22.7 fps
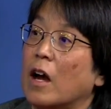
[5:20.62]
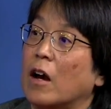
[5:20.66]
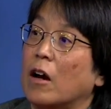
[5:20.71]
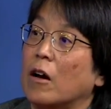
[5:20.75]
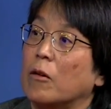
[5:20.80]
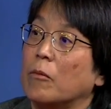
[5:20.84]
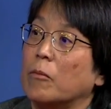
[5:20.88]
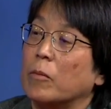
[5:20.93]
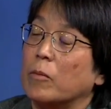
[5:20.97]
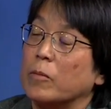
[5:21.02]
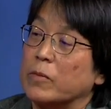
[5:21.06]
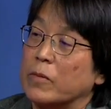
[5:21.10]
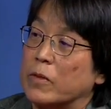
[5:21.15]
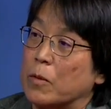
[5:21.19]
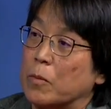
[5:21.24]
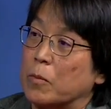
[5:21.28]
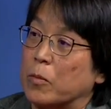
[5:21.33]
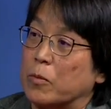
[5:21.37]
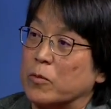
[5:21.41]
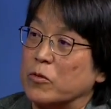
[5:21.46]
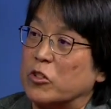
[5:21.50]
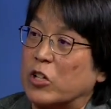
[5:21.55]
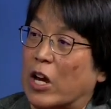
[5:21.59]
um, the
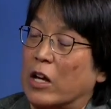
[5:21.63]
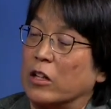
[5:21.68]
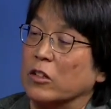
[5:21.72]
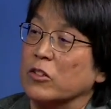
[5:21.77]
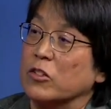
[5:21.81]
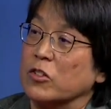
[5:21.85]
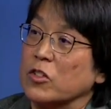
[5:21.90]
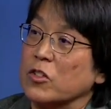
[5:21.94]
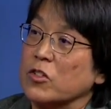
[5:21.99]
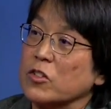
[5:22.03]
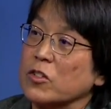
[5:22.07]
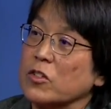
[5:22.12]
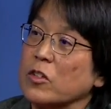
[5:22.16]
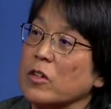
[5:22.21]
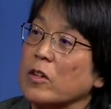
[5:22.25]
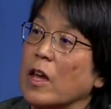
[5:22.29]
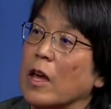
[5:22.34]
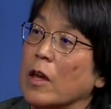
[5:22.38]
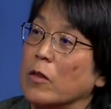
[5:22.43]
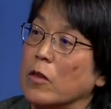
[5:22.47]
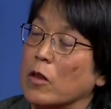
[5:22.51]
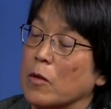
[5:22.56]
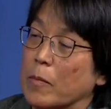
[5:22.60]
challenges
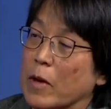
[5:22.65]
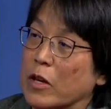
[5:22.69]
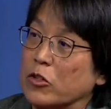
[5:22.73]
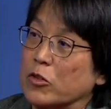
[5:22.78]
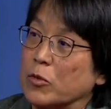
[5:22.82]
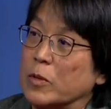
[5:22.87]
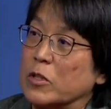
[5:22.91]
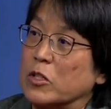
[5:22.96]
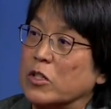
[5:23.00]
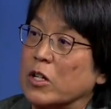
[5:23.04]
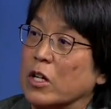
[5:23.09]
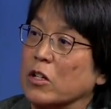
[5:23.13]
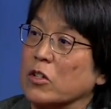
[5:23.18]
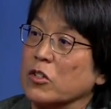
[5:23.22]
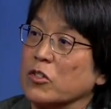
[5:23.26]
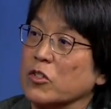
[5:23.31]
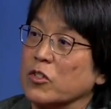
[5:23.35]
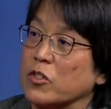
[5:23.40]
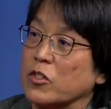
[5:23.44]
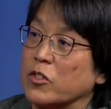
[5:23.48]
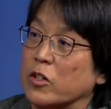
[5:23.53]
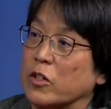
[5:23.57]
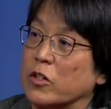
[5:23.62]
and the measurement
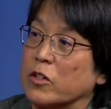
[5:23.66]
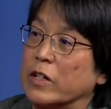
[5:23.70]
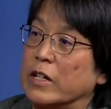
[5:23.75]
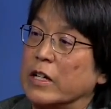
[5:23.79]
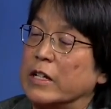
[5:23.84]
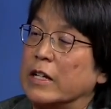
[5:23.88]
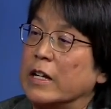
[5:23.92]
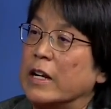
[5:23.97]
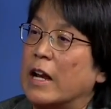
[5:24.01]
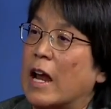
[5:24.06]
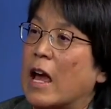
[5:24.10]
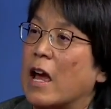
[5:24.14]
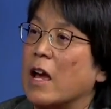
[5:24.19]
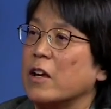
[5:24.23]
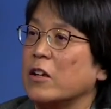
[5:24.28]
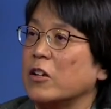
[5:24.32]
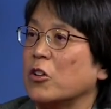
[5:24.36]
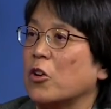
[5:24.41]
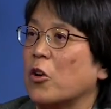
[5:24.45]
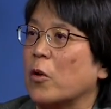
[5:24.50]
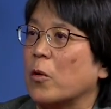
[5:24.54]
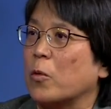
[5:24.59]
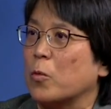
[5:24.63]
challenges that are needed.
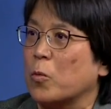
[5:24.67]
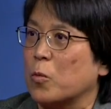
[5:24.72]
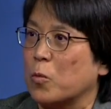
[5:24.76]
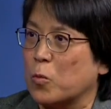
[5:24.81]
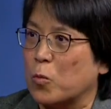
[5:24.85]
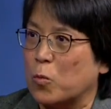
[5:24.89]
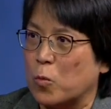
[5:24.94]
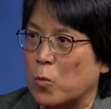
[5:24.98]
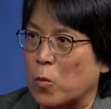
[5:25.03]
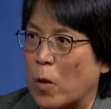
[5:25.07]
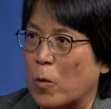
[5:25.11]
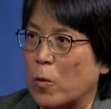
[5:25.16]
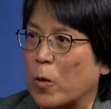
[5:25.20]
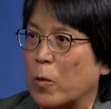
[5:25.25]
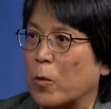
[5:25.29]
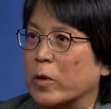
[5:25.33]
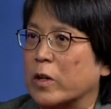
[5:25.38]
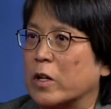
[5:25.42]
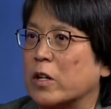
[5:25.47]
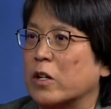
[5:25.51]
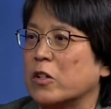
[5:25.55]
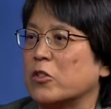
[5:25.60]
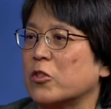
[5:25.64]
You know, what we
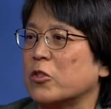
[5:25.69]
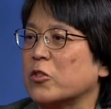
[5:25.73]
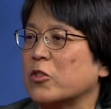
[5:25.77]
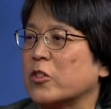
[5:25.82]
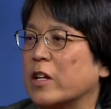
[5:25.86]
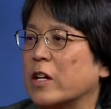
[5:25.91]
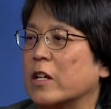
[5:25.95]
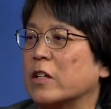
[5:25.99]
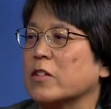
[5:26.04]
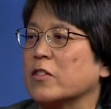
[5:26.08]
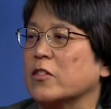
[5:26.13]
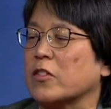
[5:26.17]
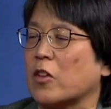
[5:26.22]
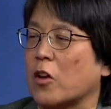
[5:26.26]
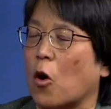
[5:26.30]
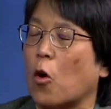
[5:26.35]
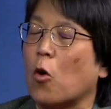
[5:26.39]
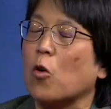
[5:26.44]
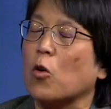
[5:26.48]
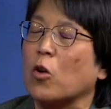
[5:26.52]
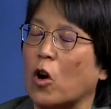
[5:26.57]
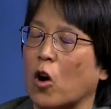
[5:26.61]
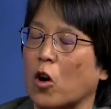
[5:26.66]
want to understand is the
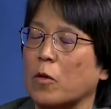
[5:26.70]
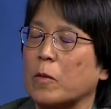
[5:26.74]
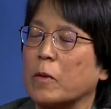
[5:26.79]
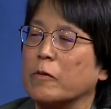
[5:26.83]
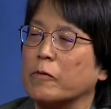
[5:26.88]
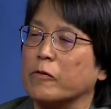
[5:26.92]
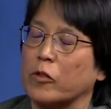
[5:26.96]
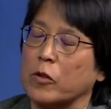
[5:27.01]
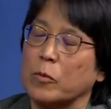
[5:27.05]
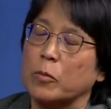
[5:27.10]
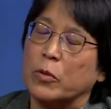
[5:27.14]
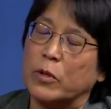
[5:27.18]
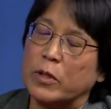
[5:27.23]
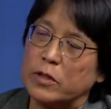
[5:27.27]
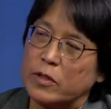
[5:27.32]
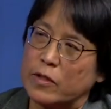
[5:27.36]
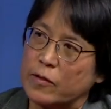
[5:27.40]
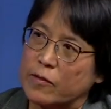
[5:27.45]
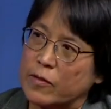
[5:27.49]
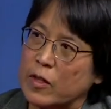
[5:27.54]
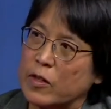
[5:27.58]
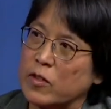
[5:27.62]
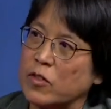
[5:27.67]
whole carbon
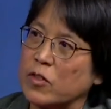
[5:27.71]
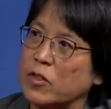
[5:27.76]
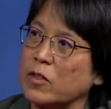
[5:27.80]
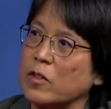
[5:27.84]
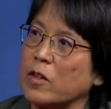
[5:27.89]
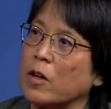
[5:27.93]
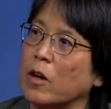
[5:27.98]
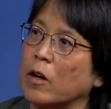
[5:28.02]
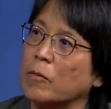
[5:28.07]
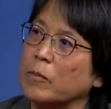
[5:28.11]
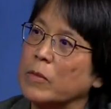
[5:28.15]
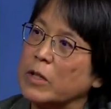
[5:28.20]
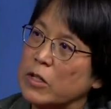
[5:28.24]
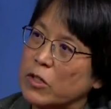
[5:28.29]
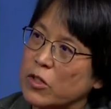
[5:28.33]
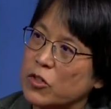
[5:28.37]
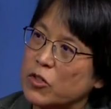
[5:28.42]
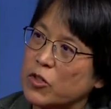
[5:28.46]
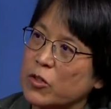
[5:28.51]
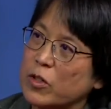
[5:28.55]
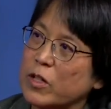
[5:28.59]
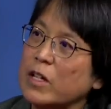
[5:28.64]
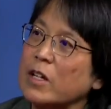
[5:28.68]
footprint of this um,
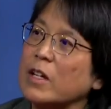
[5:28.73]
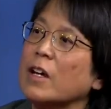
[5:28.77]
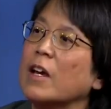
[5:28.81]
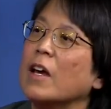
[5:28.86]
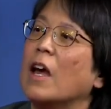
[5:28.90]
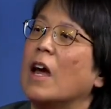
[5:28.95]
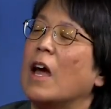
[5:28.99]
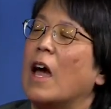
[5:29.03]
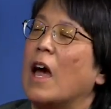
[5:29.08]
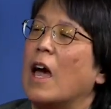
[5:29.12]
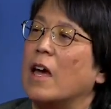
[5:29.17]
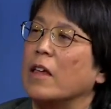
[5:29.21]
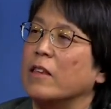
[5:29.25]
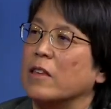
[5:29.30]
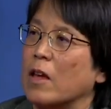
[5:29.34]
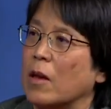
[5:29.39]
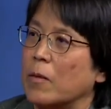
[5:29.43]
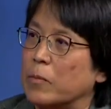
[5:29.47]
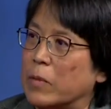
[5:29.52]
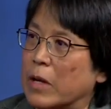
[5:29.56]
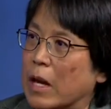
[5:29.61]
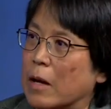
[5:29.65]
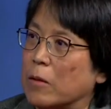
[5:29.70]
industry, and
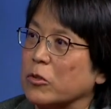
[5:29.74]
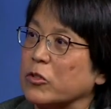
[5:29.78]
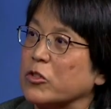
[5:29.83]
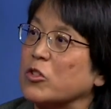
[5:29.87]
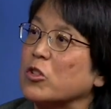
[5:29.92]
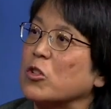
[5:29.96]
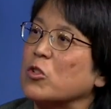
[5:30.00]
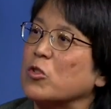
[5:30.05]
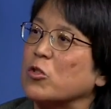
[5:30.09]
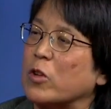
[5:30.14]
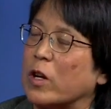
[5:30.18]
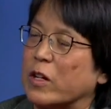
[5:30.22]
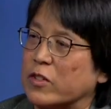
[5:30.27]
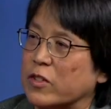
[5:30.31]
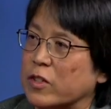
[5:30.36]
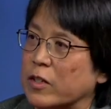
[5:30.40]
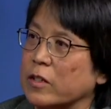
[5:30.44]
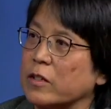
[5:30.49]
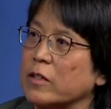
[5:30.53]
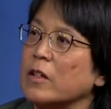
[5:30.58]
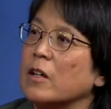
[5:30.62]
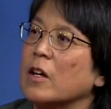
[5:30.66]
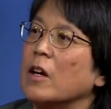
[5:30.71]
then be able to address
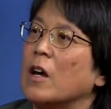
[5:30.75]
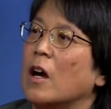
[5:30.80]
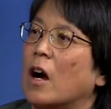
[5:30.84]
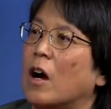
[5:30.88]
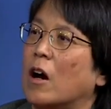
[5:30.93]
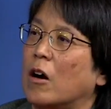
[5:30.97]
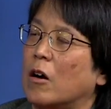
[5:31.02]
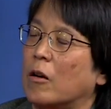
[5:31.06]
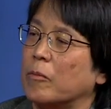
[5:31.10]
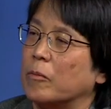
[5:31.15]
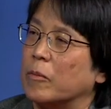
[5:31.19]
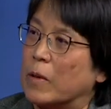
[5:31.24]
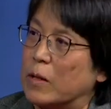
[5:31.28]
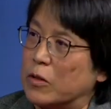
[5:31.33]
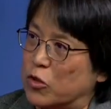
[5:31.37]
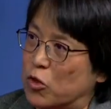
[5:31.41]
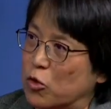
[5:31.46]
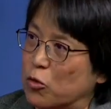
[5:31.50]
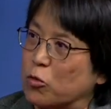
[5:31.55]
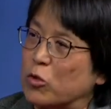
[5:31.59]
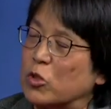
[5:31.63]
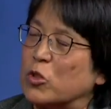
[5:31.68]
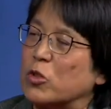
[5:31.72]
it um,
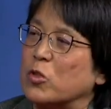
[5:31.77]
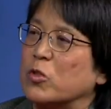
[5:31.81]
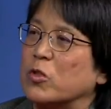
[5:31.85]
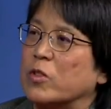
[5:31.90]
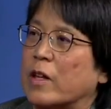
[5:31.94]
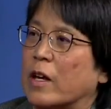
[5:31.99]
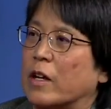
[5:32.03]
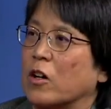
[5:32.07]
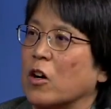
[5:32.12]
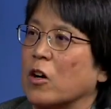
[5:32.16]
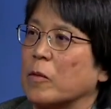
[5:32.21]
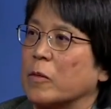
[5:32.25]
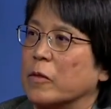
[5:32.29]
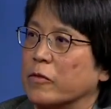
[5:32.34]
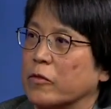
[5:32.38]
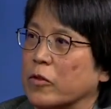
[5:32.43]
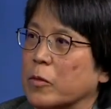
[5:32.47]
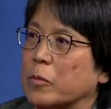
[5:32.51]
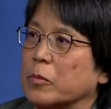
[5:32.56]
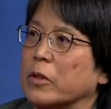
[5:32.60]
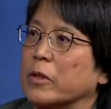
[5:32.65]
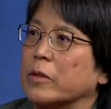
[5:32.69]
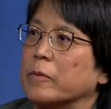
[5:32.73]
to reduce that carbon
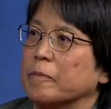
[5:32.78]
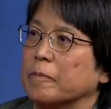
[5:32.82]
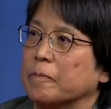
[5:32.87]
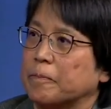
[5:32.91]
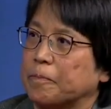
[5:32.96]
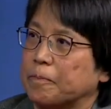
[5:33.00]
footprint.